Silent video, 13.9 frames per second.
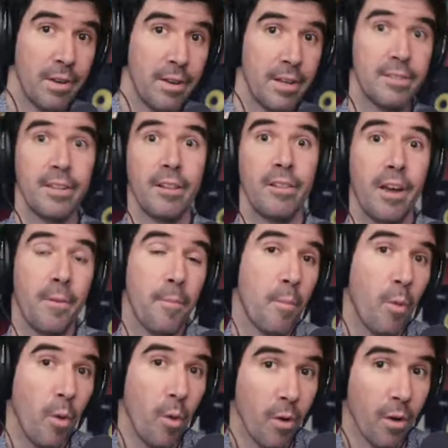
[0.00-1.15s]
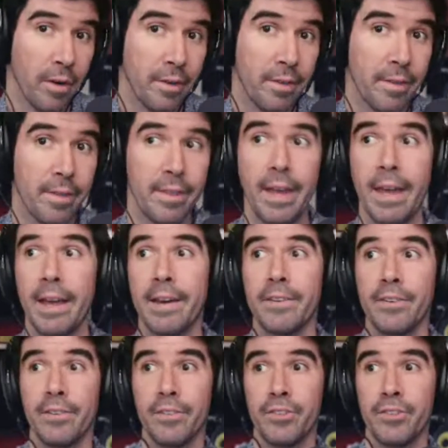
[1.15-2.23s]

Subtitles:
is a lot more than